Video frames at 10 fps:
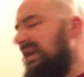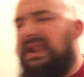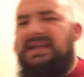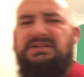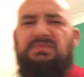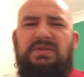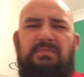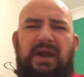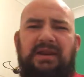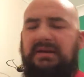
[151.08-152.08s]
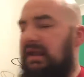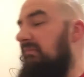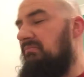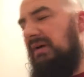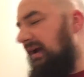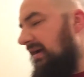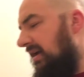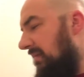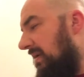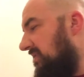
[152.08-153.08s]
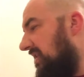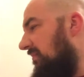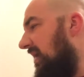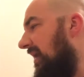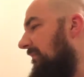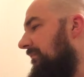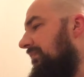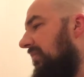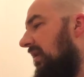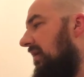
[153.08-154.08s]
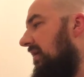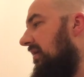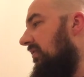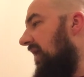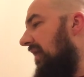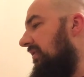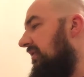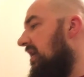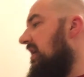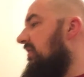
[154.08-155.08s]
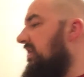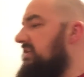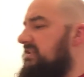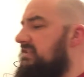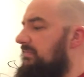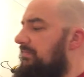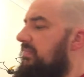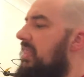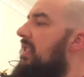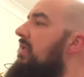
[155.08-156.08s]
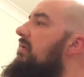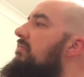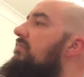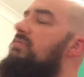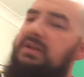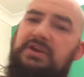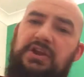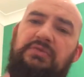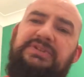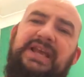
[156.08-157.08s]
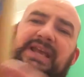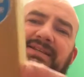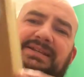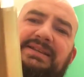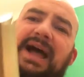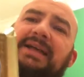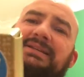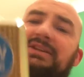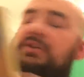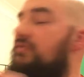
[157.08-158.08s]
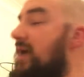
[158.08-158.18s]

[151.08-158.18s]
Laced with brandy. I can't imagine it being that. That this is. The news is that is a new